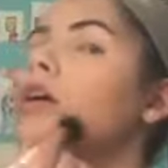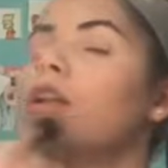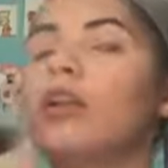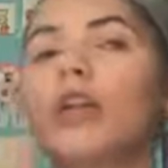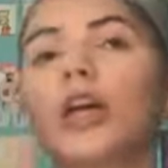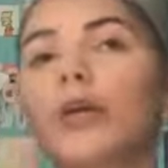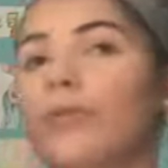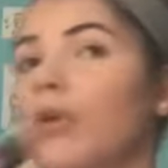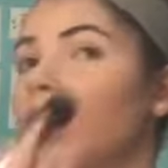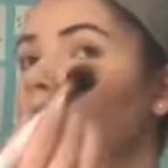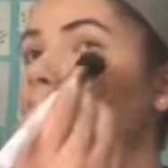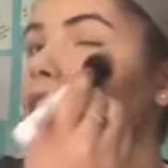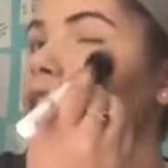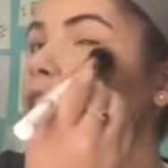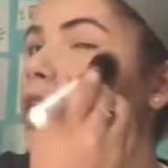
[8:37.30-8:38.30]
Looking pretty
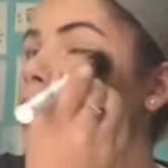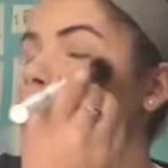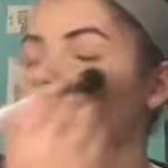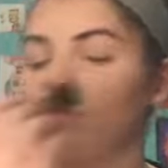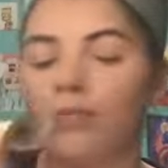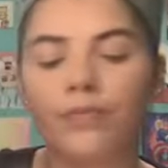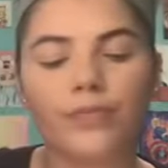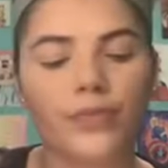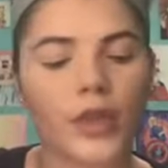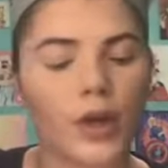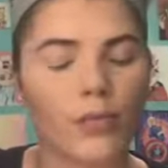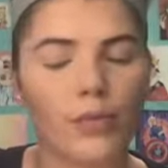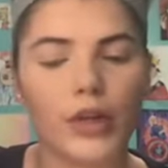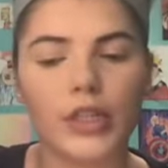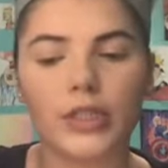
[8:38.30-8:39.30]
good, looking
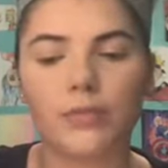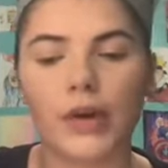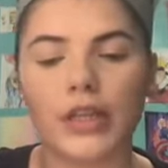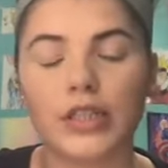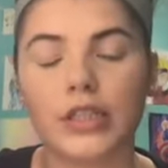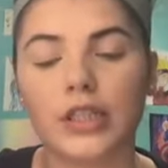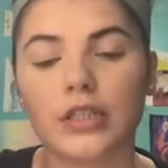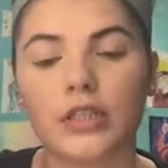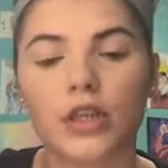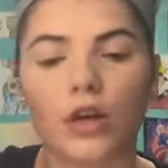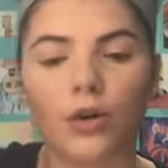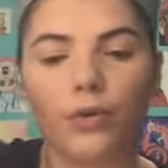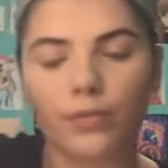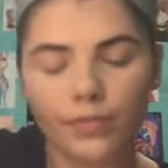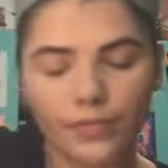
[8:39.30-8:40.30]
pretty spicy.
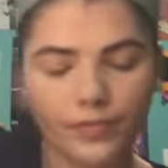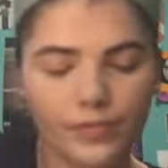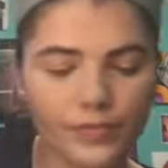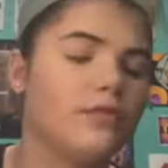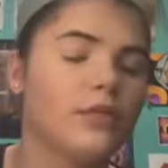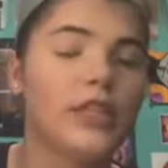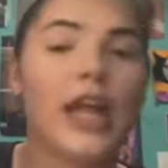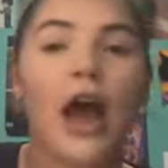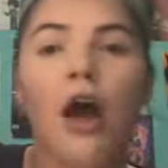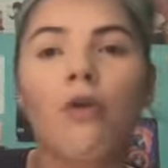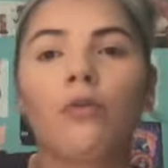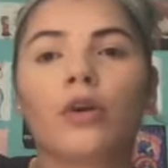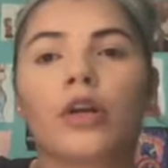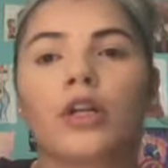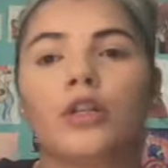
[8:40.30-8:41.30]
So now
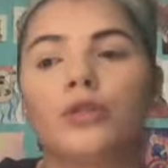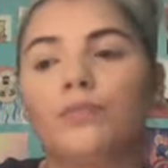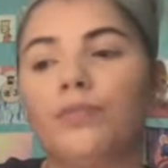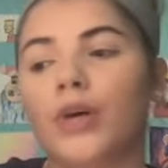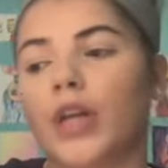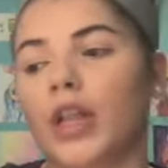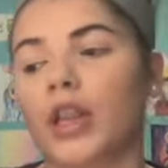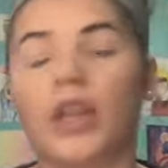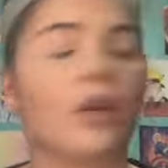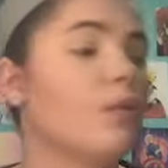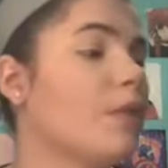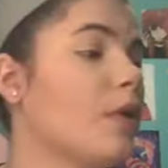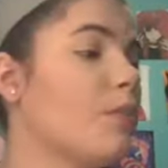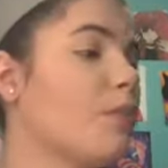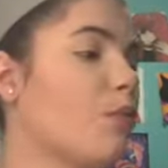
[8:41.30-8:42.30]
we're going to put a little
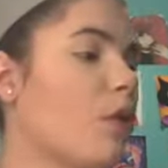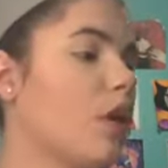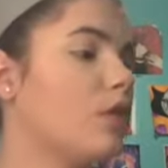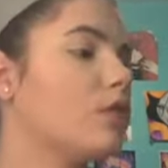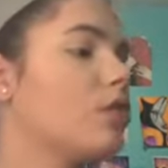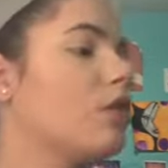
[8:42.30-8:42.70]
bit of bronzer